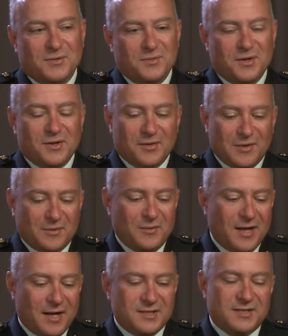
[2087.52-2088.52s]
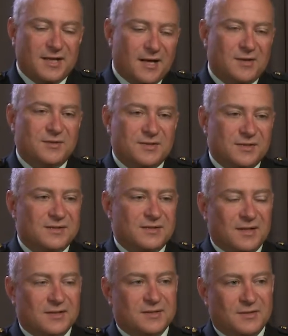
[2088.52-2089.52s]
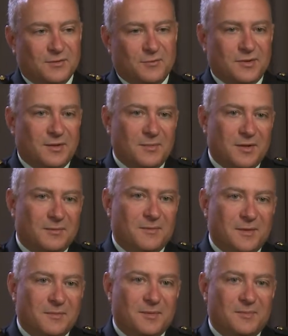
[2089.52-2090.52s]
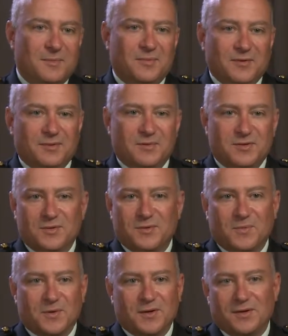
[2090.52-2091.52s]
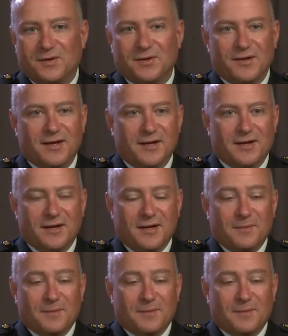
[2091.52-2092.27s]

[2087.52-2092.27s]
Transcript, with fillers: you know, like we had standards as to what the minimum number of people in the platoon were and all that.